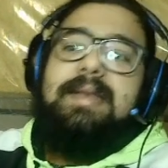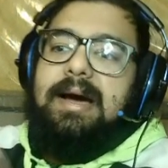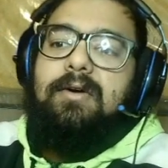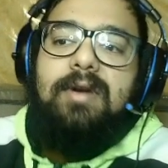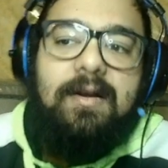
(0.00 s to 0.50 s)
it
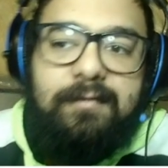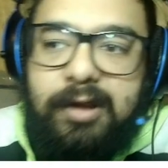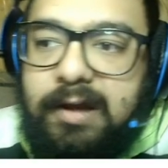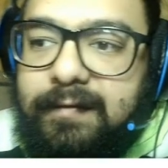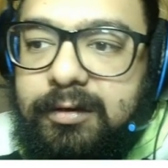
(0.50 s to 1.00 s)
down
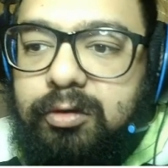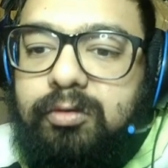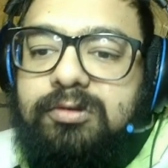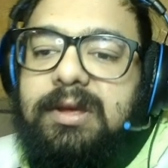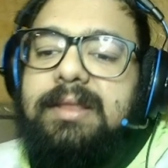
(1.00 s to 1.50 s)
after every
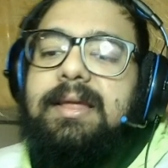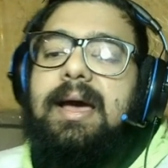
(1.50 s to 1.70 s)
use like